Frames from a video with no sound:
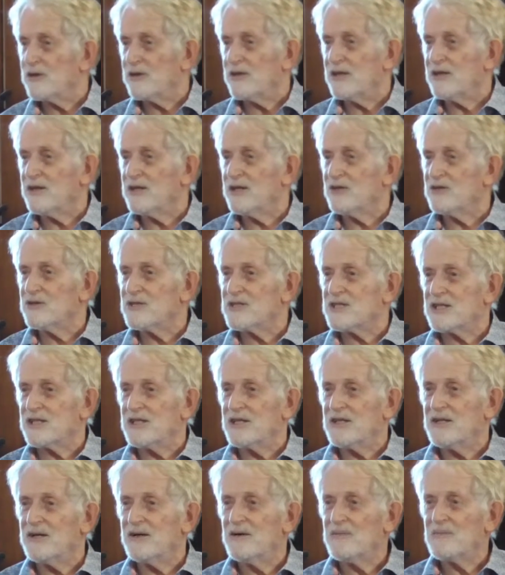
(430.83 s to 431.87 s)
there is
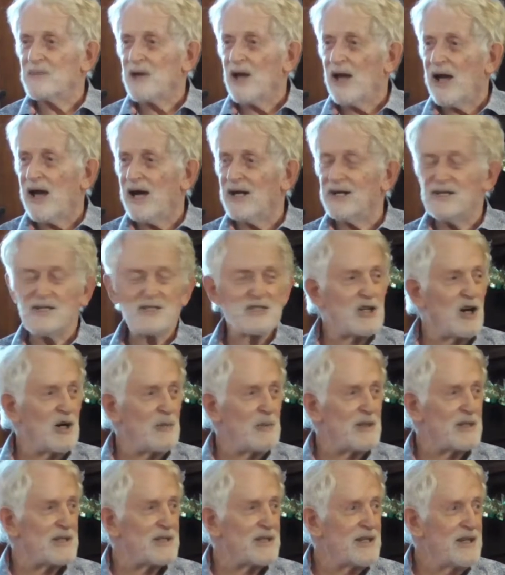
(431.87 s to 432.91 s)
the Halleys
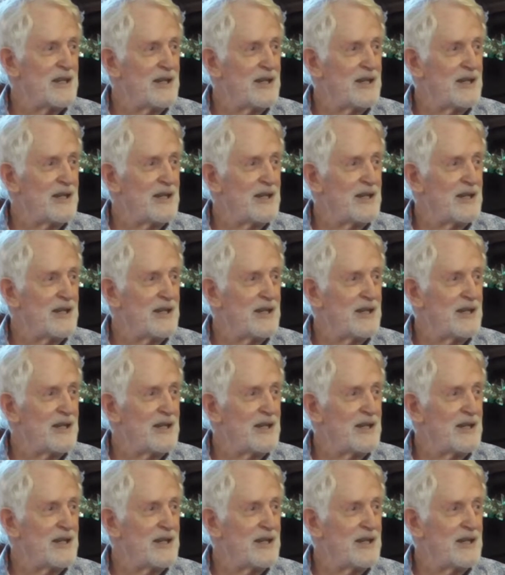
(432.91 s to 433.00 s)
Comet,